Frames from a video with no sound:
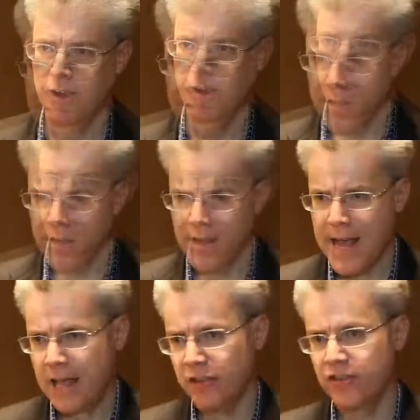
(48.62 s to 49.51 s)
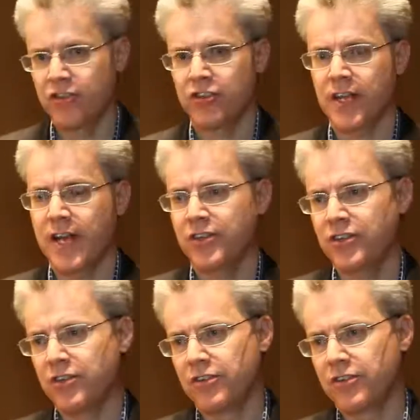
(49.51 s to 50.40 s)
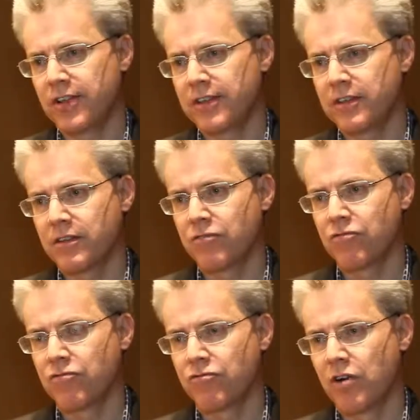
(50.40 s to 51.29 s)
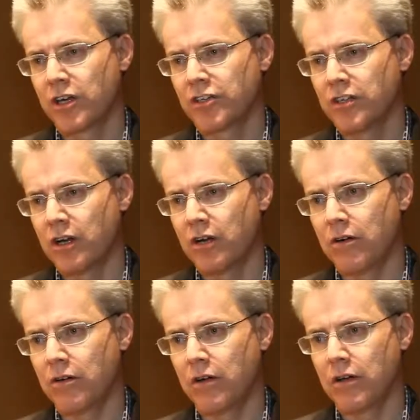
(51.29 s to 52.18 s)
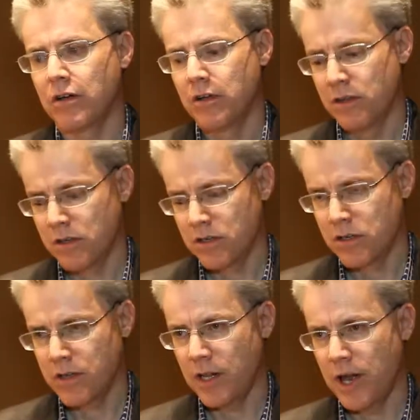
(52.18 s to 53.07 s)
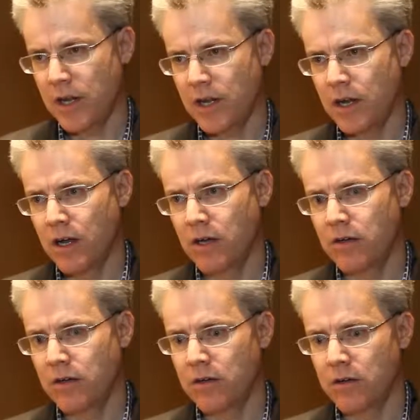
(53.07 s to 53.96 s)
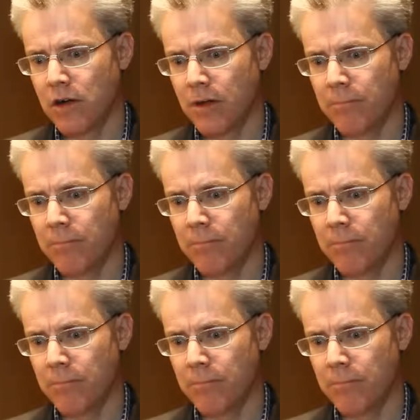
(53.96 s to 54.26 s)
In analogous cases like Russia or Sri Lanka or